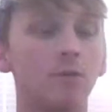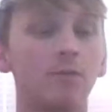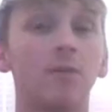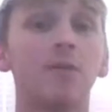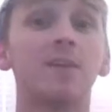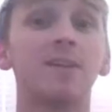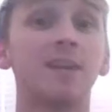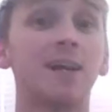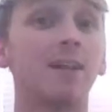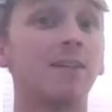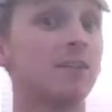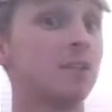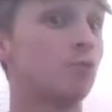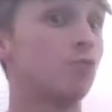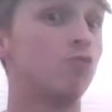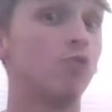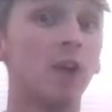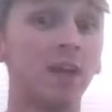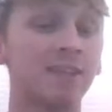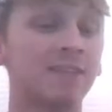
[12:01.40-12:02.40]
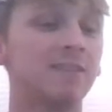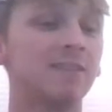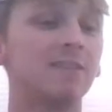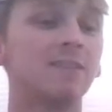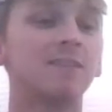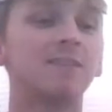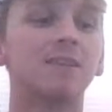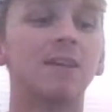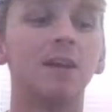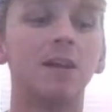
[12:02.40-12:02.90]
very talented
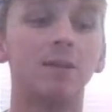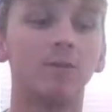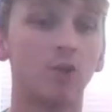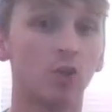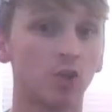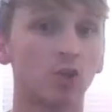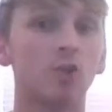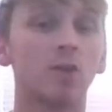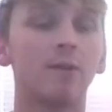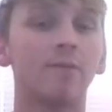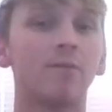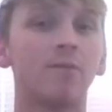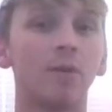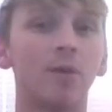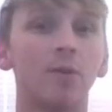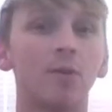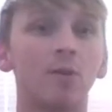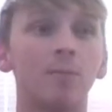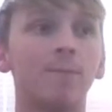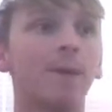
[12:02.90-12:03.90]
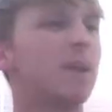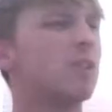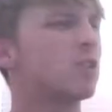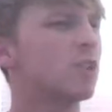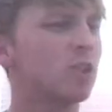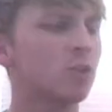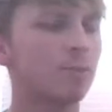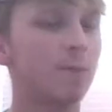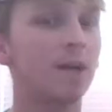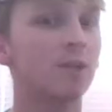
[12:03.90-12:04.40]
wrestlers that should have a very good match.
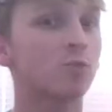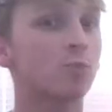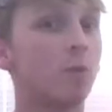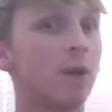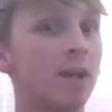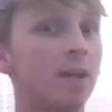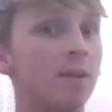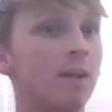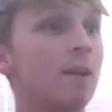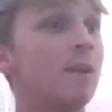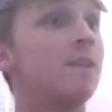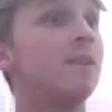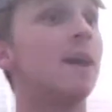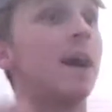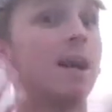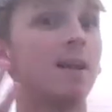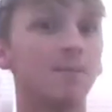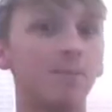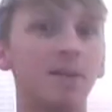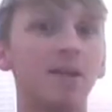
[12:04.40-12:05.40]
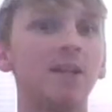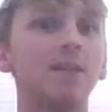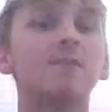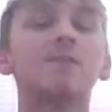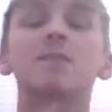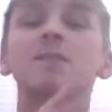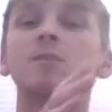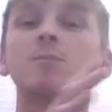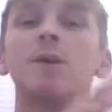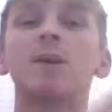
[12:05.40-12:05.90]
This match went 9
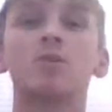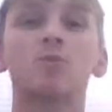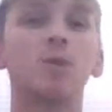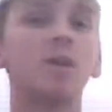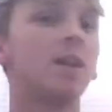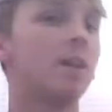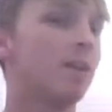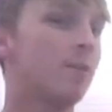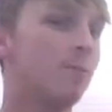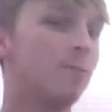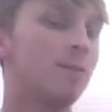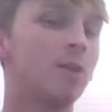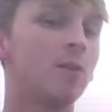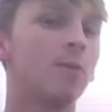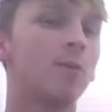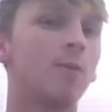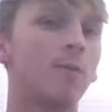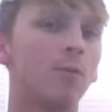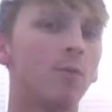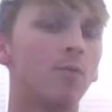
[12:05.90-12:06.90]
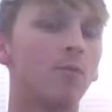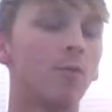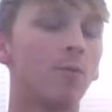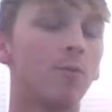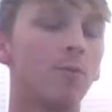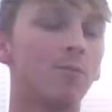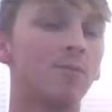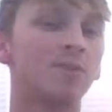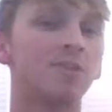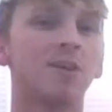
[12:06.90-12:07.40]
minutes. This match went a little bit longer than the
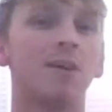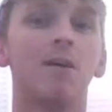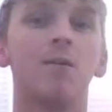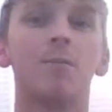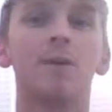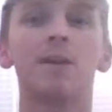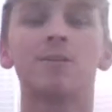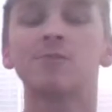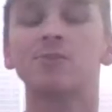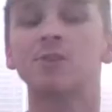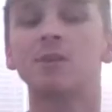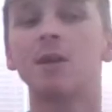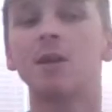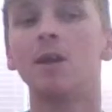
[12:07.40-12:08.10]
Rollins title match.